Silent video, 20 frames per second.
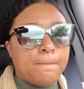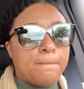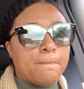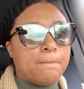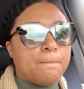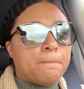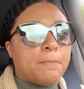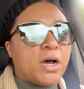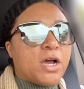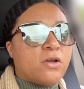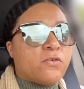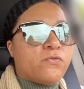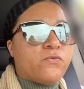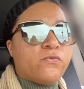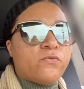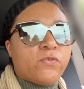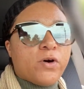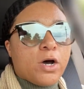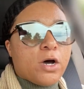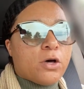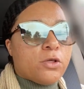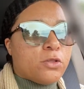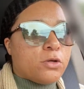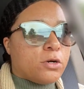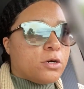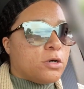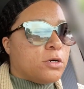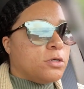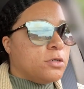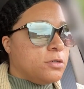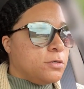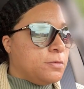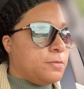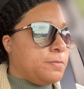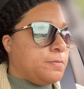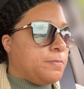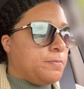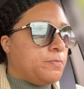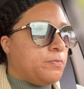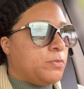my father,
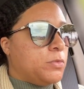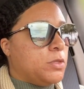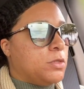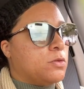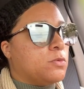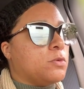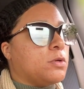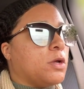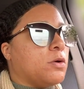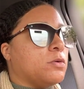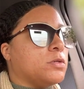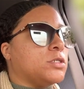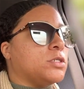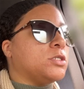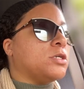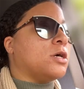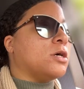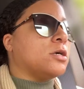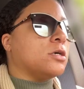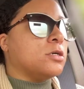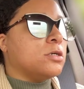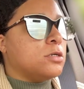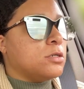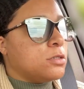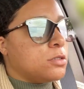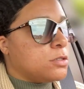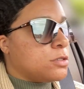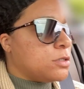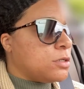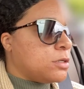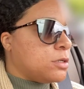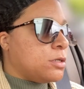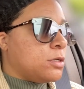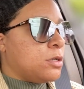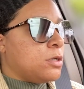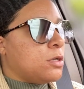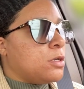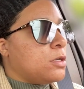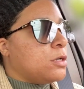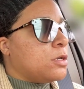when I was young,
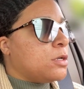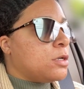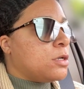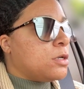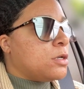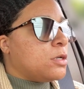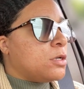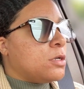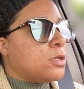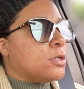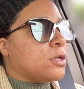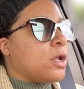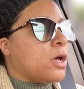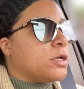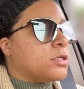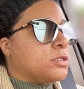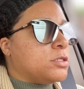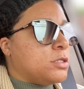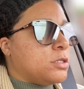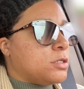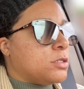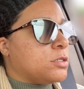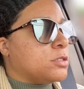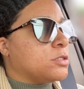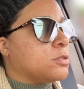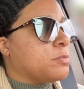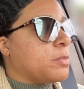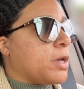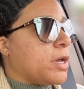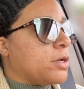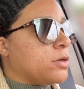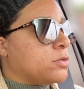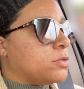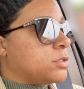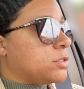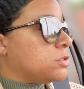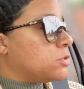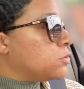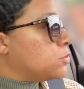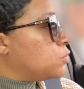lost his battle
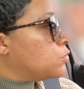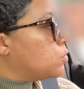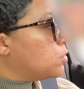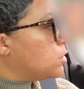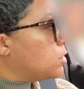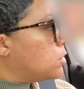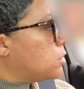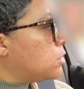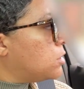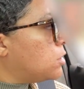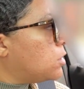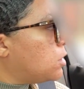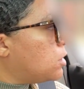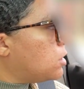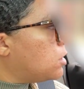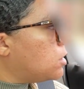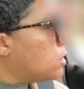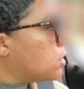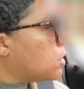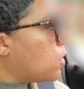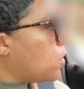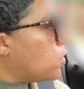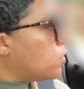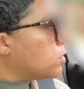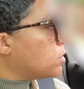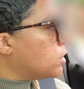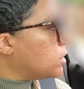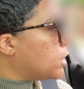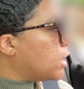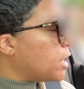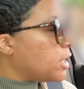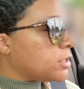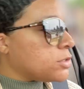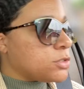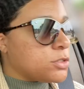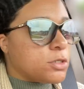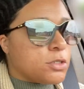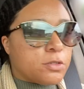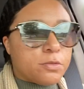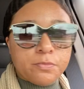to colon
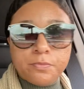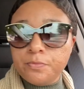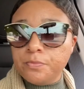cancer.